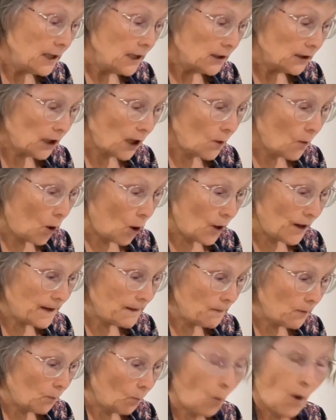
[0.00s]
So I
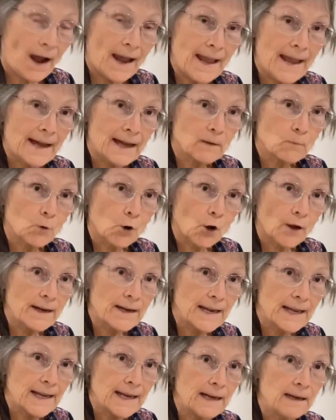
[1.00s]
weigh out what I
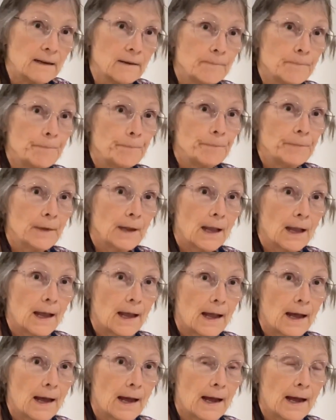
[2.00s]
need,
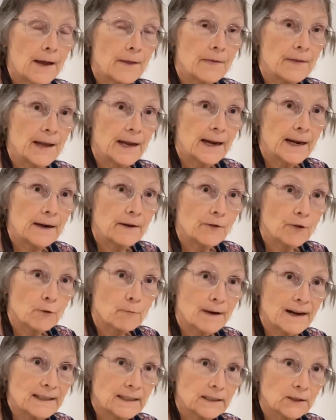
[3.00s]
and then the
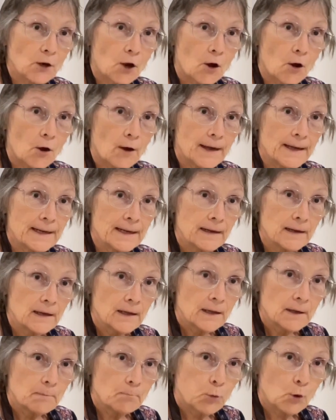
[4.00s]
rest I
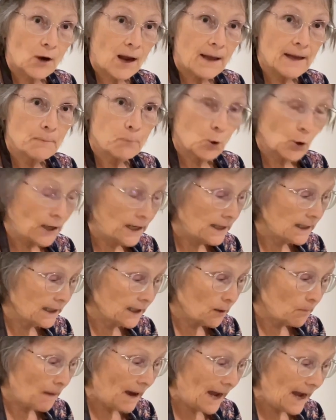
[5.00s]
put in
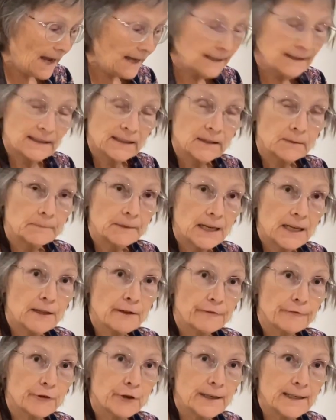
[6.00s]
little bags in the
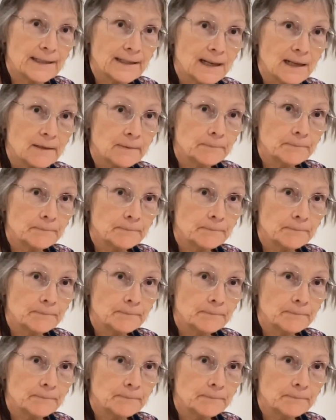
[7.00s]
freezer